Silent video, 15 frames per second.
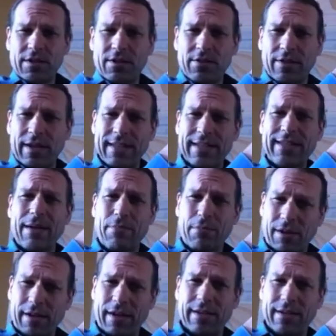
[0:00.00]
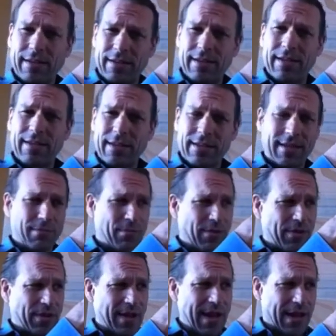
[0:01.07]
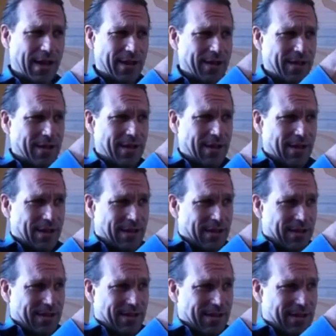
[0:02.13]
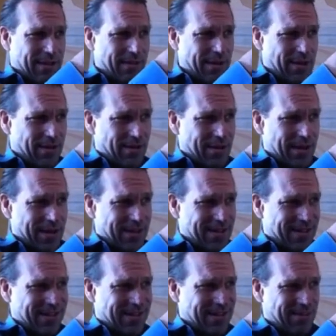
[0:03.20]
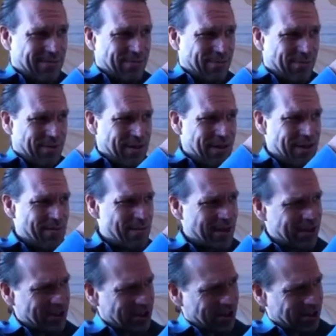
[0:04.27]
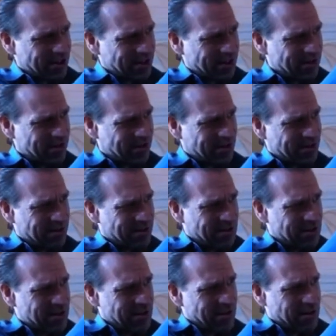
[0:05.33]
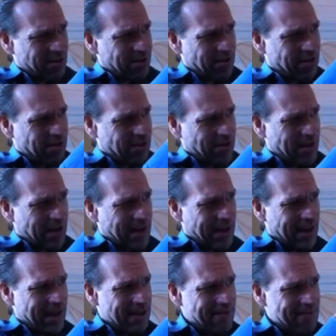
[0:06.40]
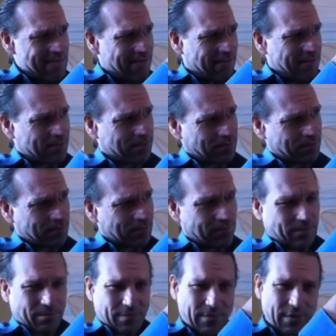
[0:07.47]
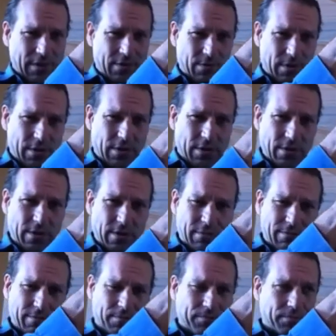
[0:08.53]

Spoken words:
to assemble and disassemble the neck. So there we go. That's pretty much all the way in. This one also.